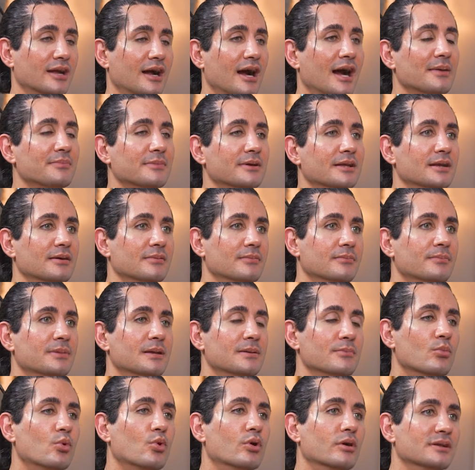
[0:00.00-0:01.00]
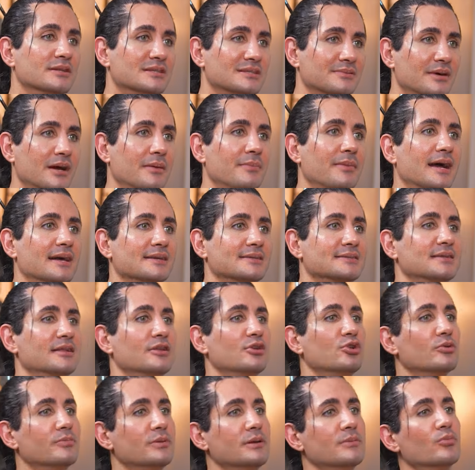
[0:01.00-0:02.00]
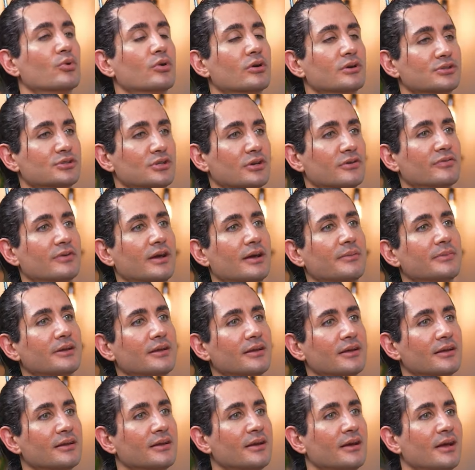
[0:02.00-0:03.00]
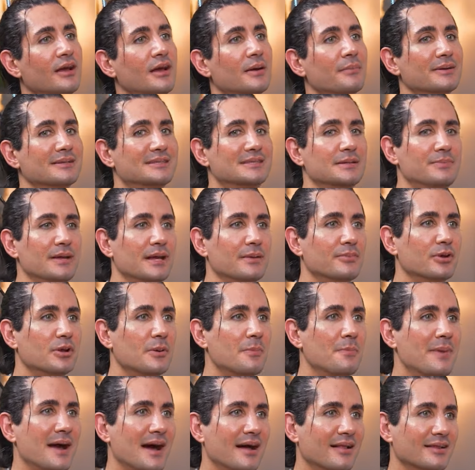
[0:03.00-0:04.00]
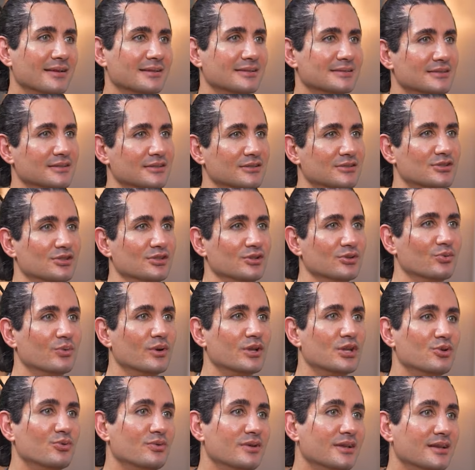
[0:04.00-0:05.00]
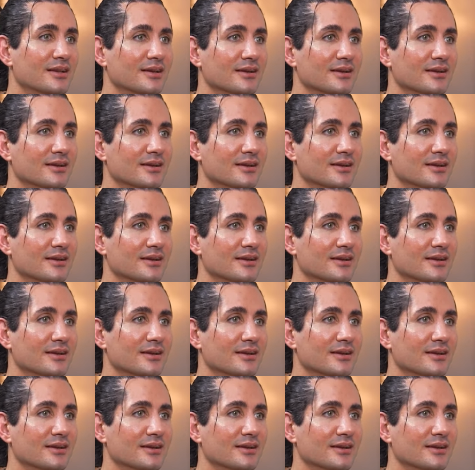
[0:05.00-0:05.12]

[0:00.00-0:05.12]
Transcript: So like I'm going to be more into my masculine, you'll be more into your feminine, but to be able to balance the two when you